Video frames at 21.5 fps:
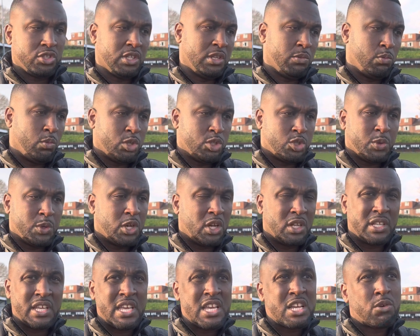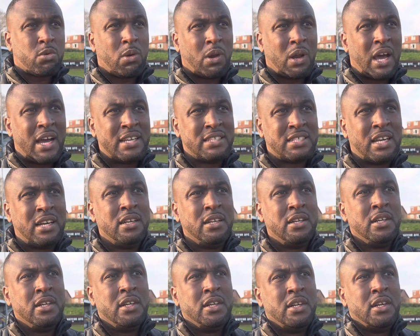And then once we got the equaliser,
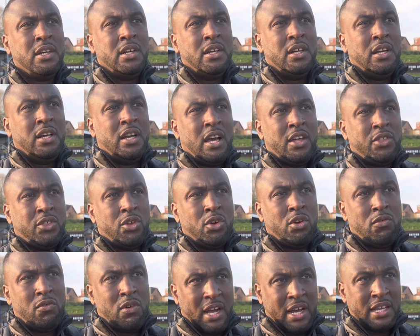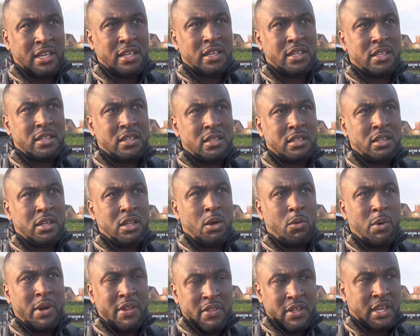I thought, right,
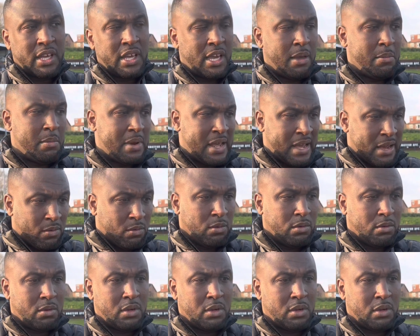we're in the game now.